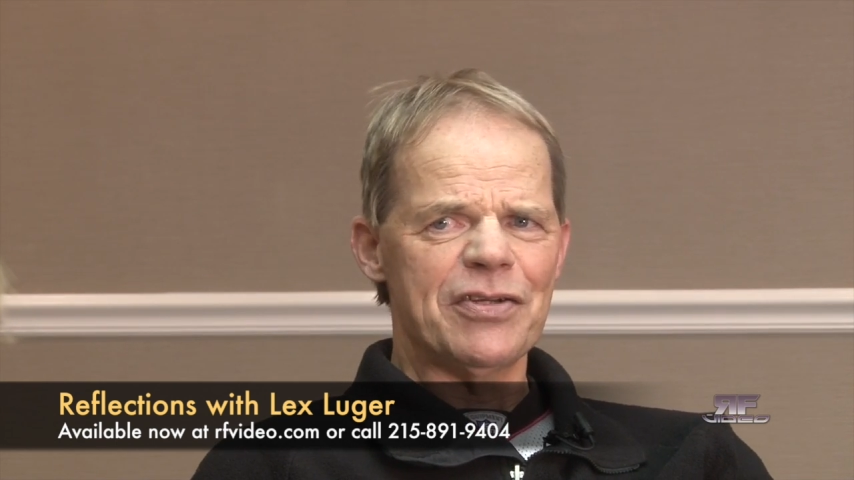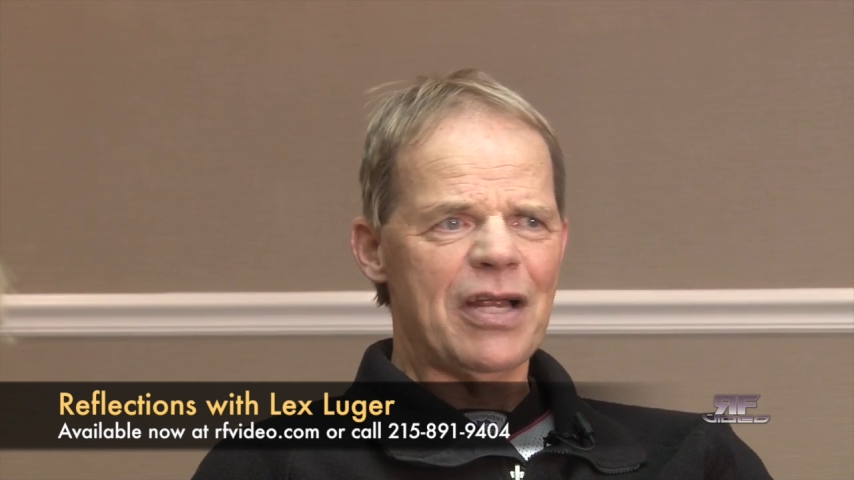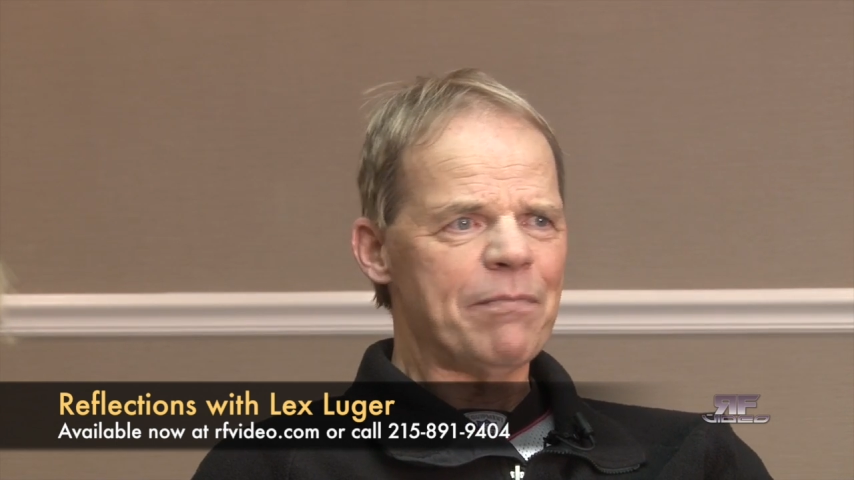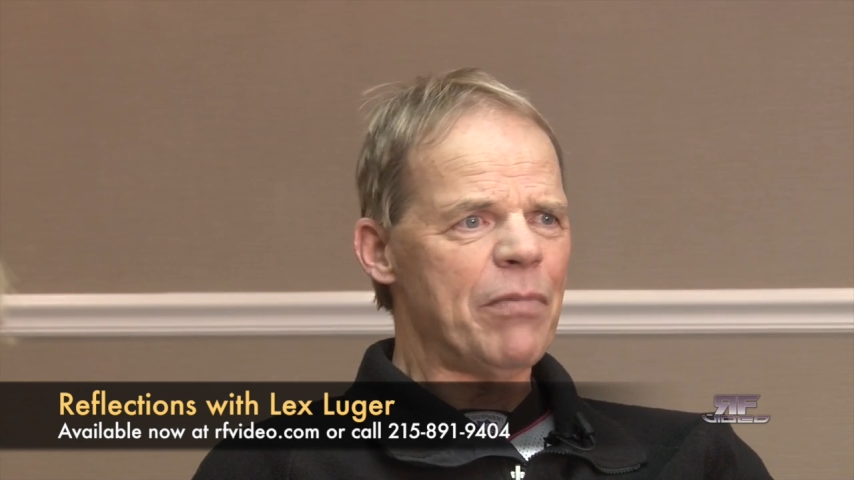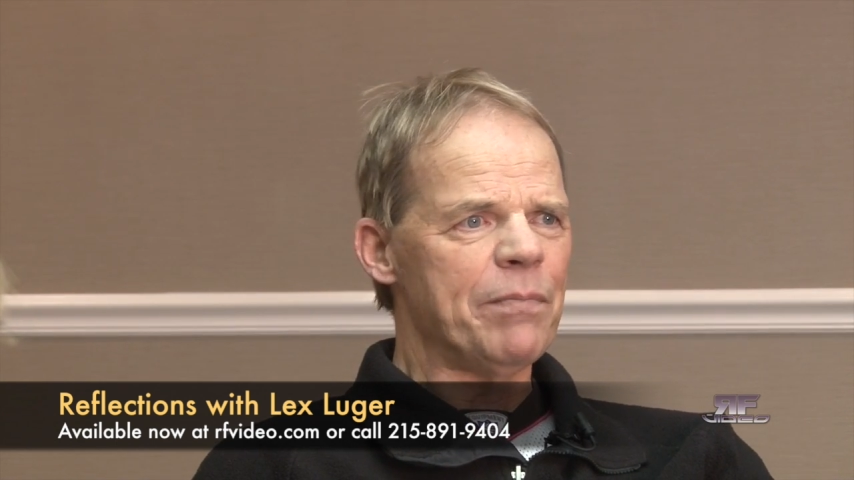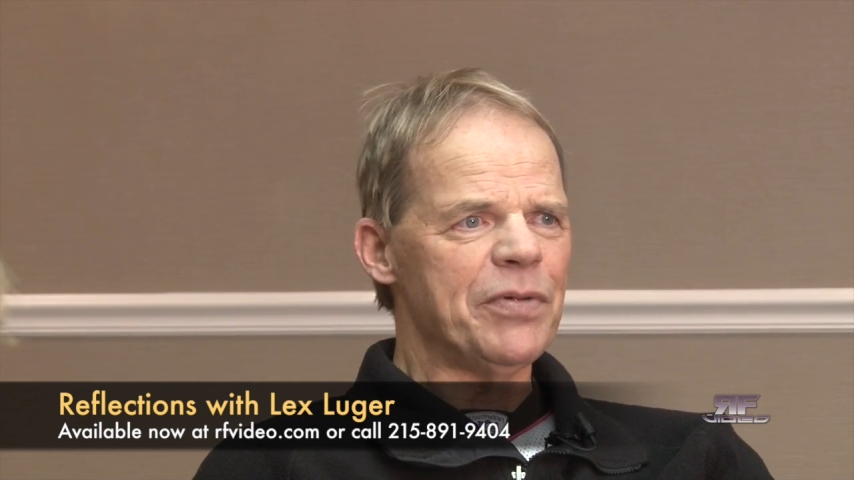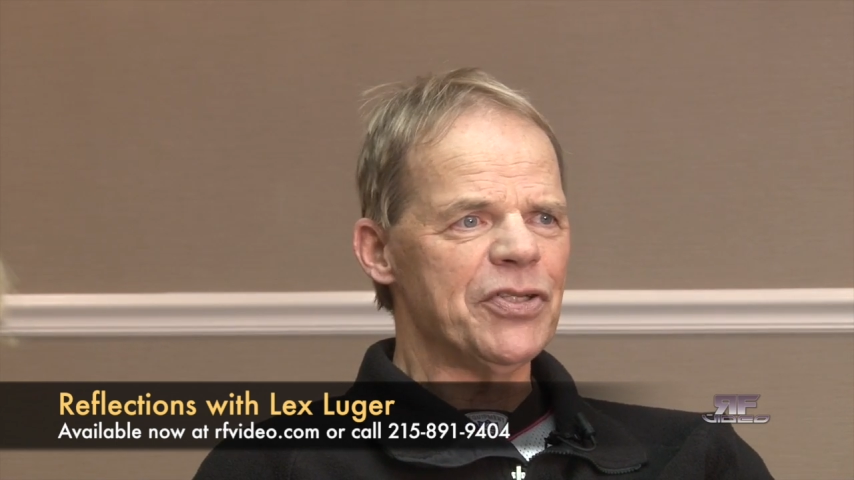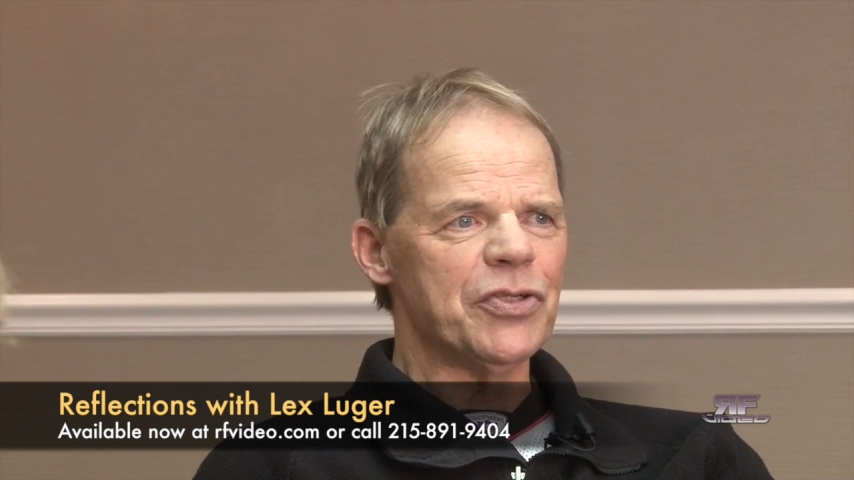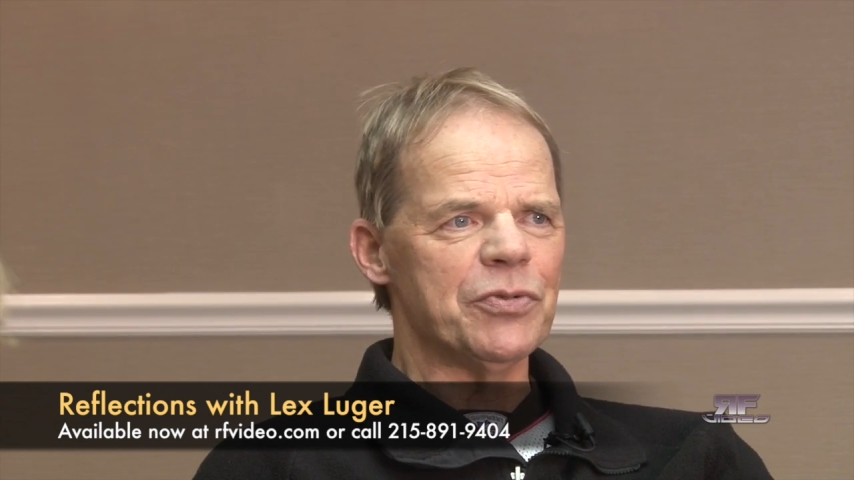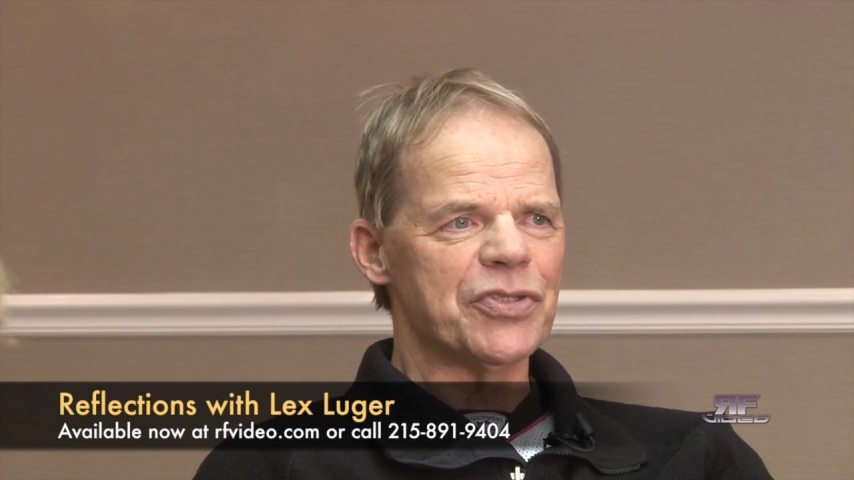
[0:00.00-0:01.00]
that I bump
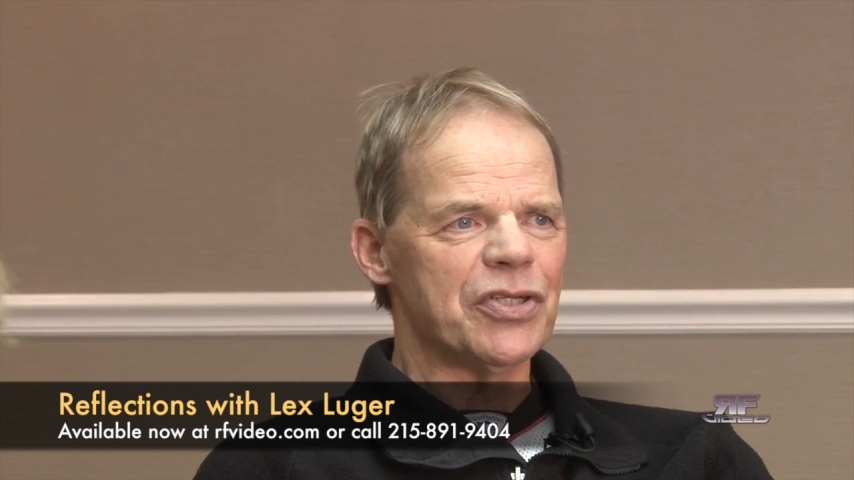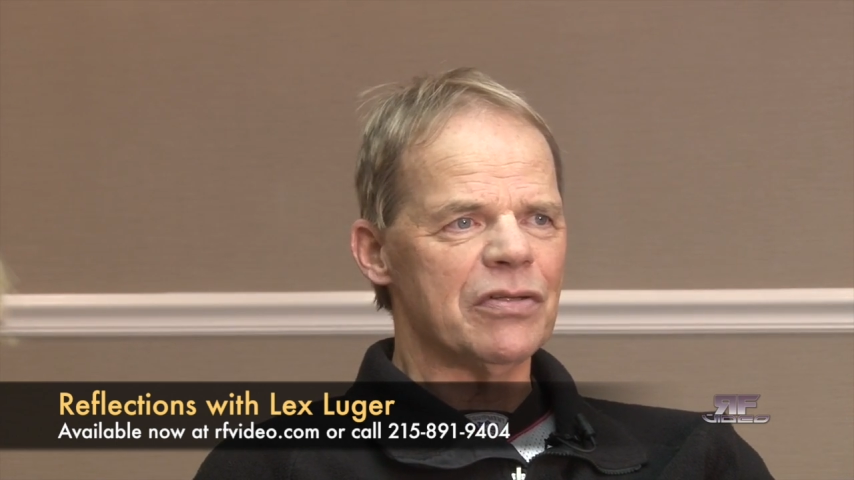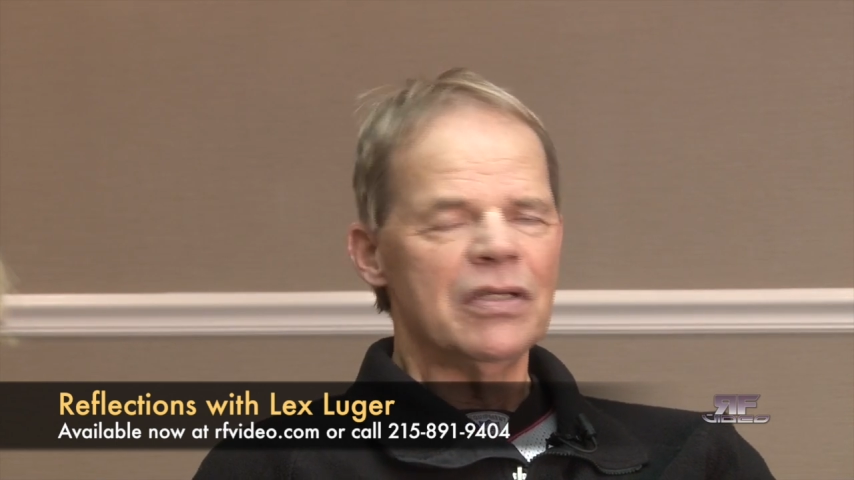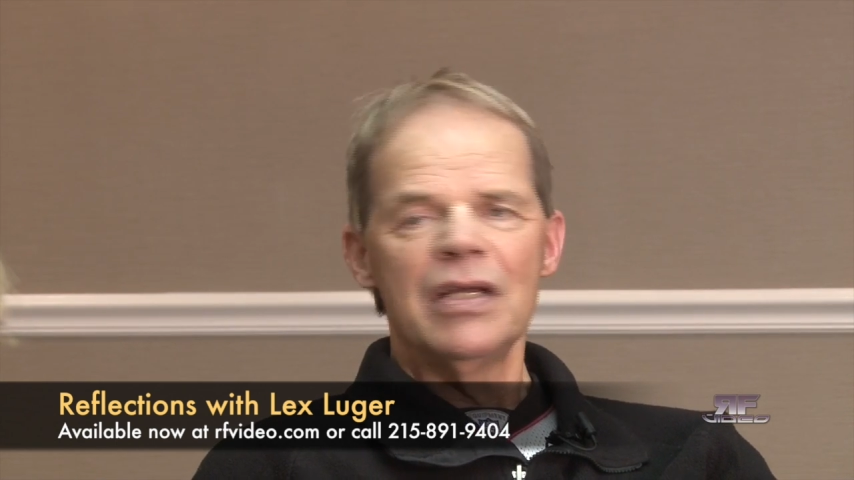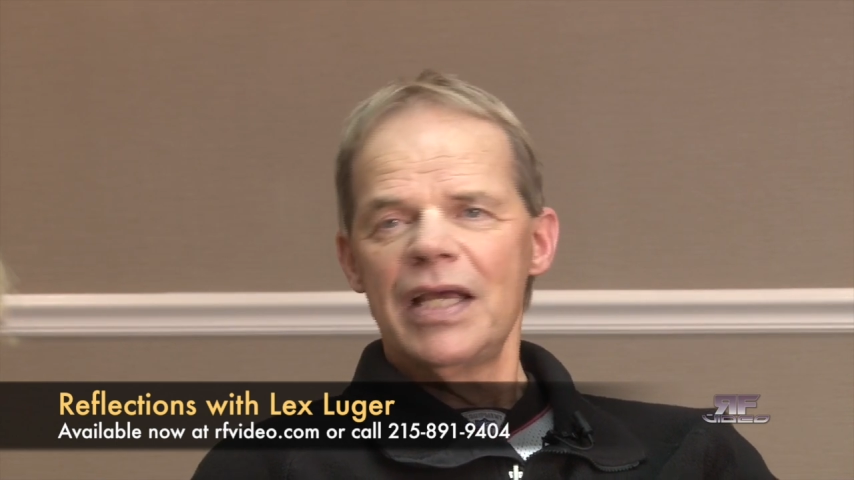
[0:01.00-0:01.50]
into were still,